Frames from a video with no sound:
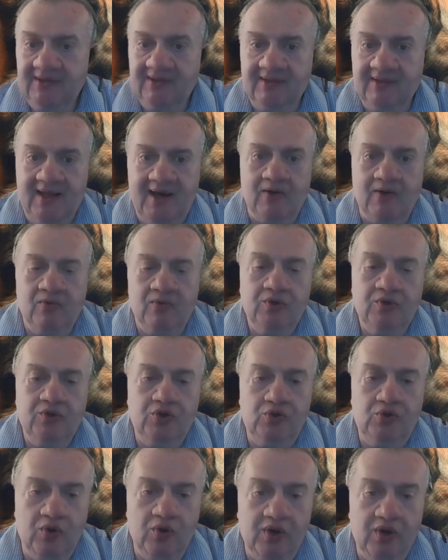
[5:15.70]
Now,
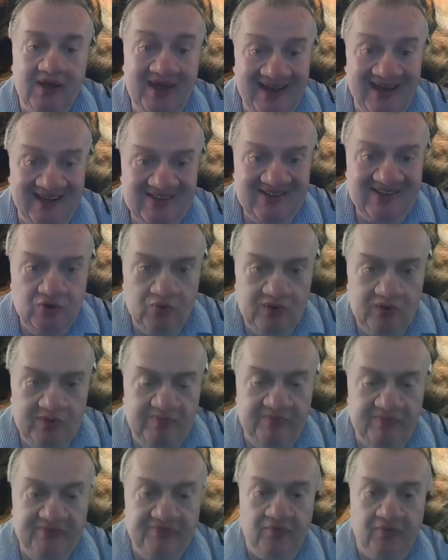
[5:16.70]
you get to it
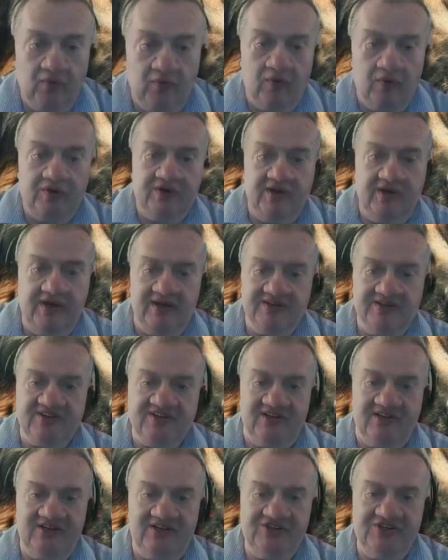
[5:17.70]
before the
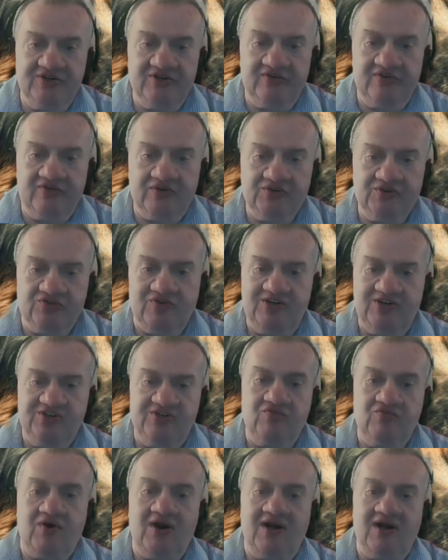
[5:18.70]
escalation of
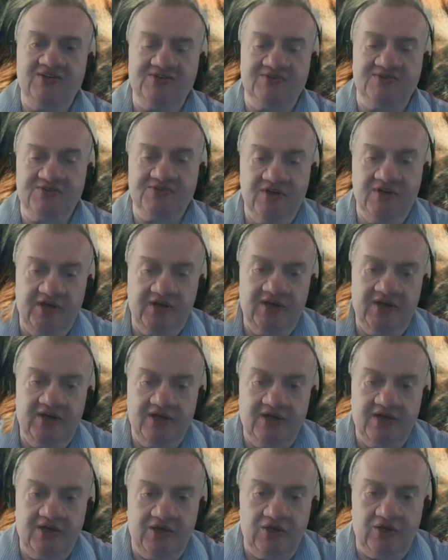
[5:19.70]
frustration rises.
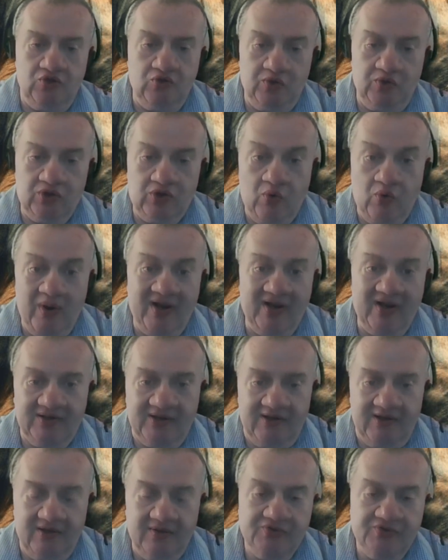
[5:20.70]
You do it
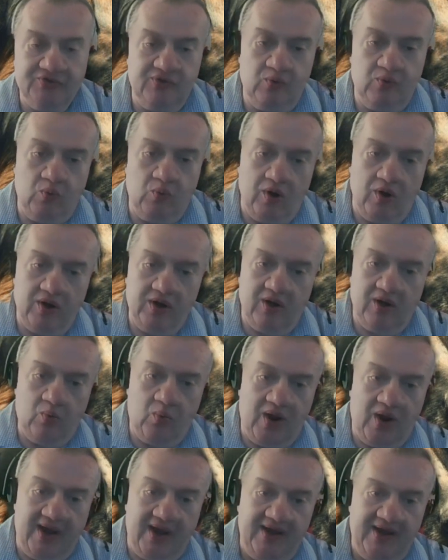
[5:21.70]
quickly. So you walk
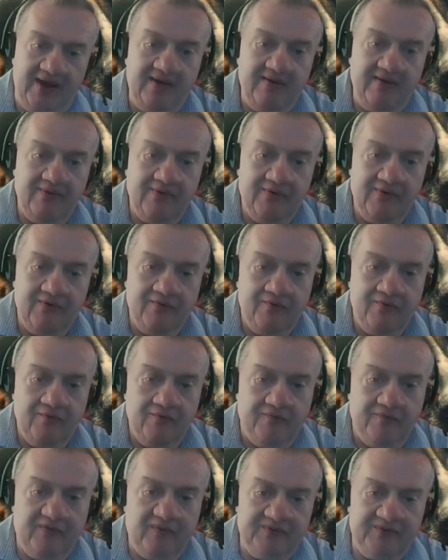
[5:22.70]
away
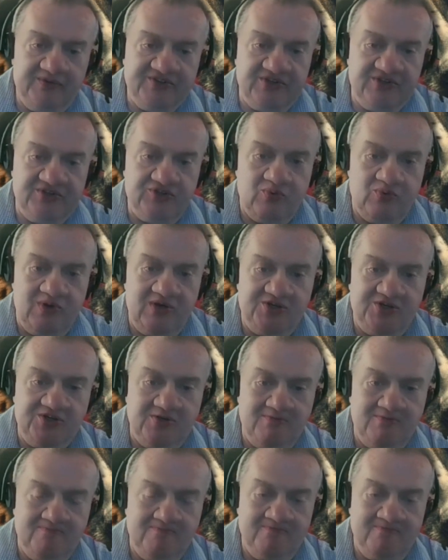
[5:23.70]
from the situation,